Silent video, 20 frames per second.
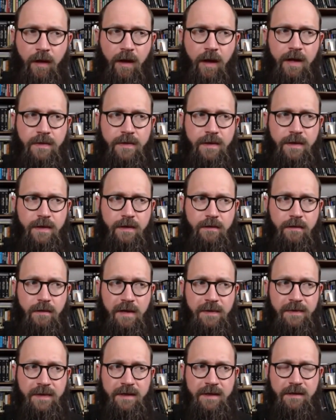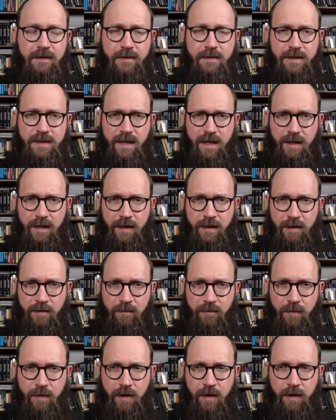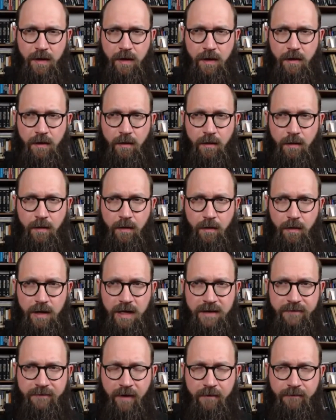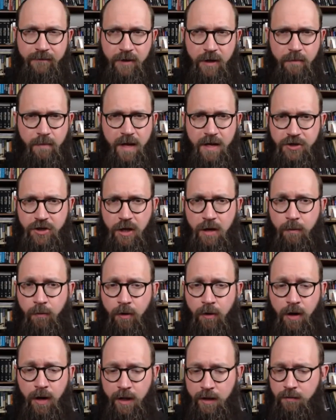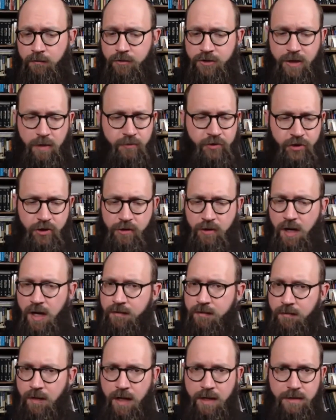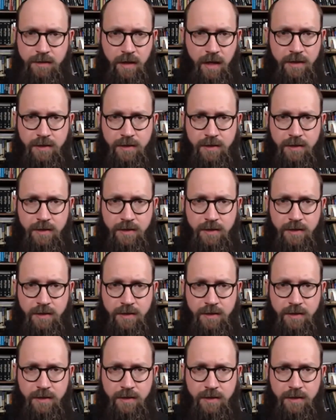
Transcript: And then at the end of the day, if I've done my job right, which I'm sure I, I,